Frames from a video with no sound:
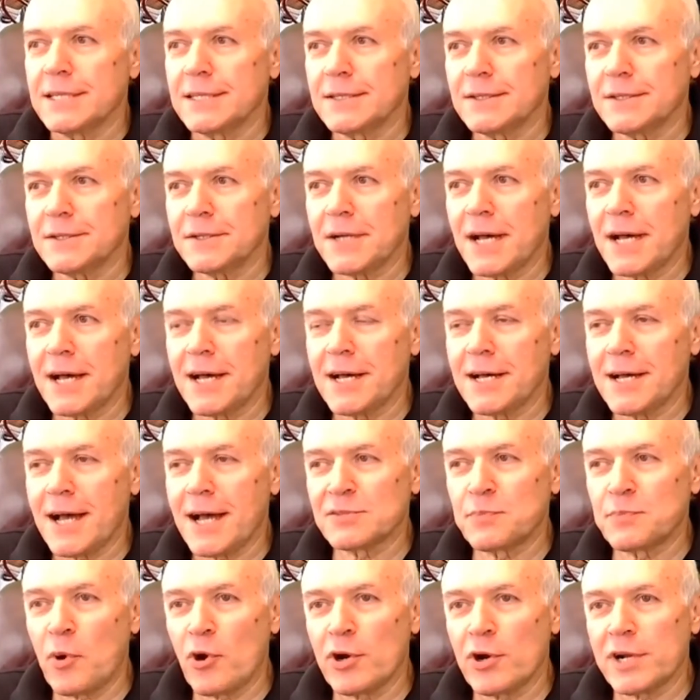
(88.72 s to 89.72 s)
I
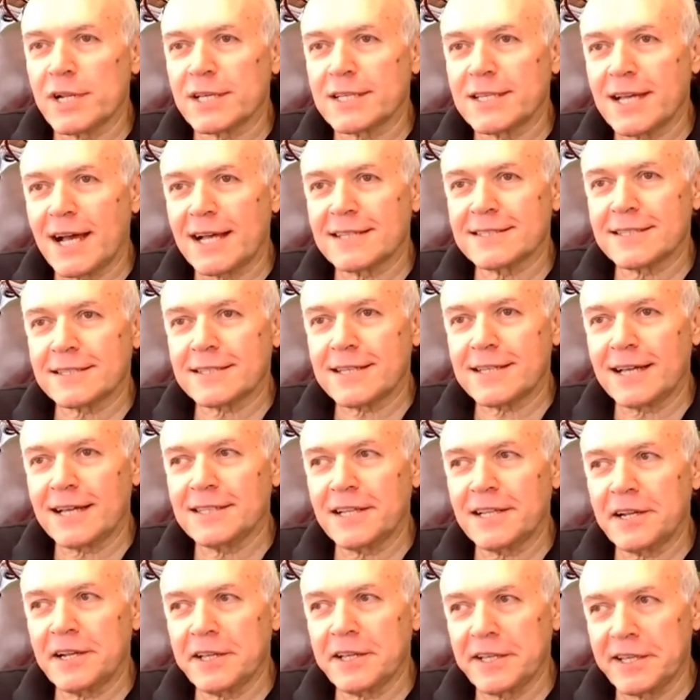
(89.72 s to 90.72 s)
was born in Casa
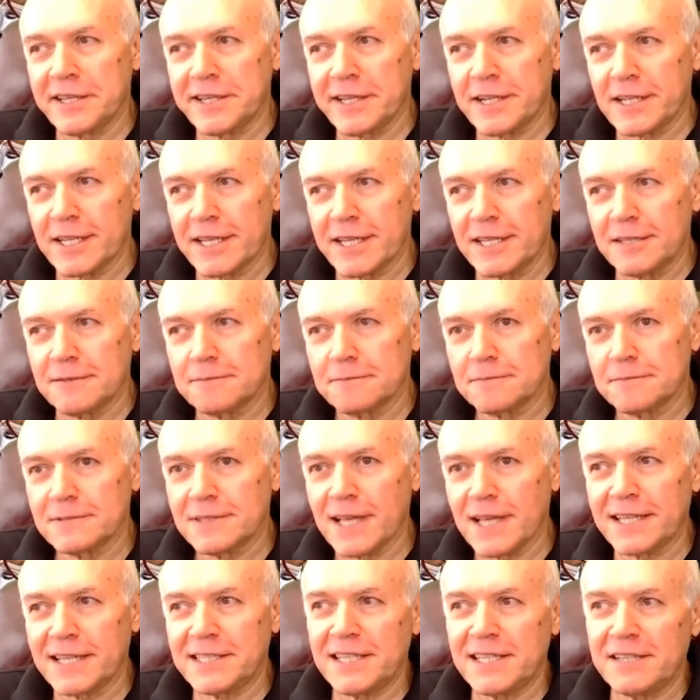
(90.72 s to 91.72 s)
Candida, Italy,
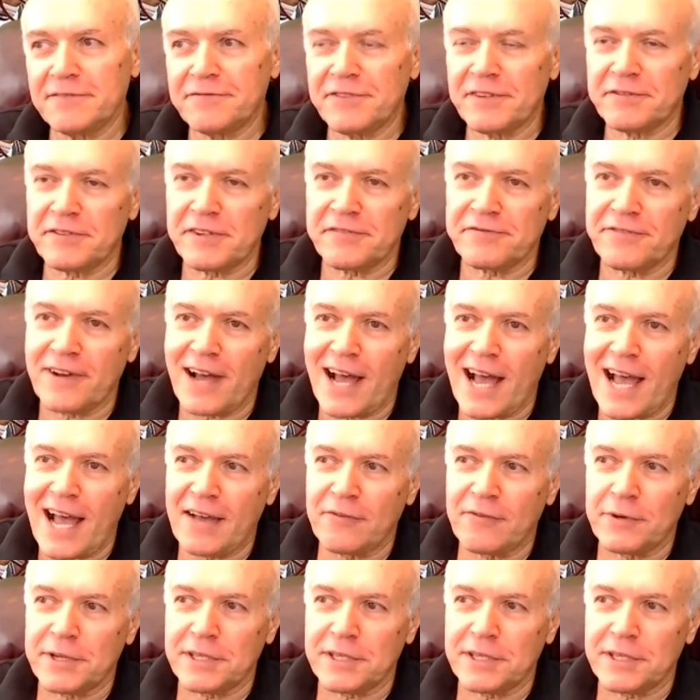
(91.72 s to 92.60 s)
1955.